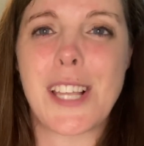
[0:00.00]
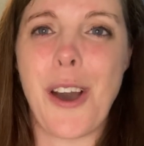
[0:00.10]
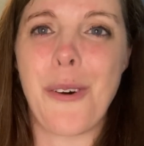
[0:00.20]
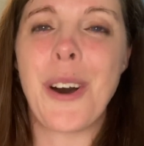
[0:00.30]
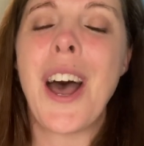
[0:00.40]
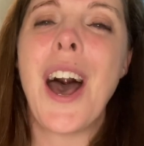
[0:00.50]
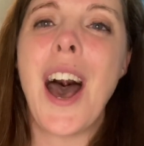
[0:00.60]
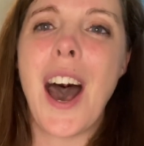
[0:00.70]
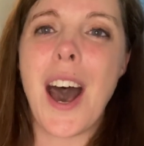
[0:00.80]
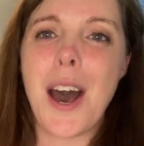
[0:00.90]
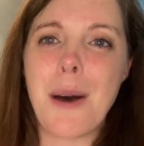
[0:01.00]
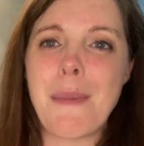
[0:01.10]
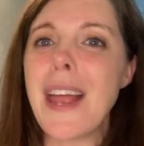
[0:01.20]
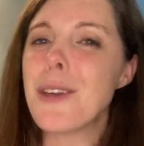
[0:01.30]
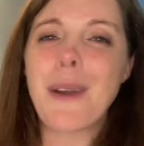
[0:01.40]
So
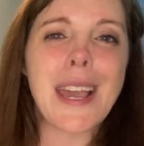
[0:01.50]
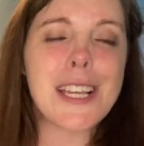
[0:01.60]
anyway,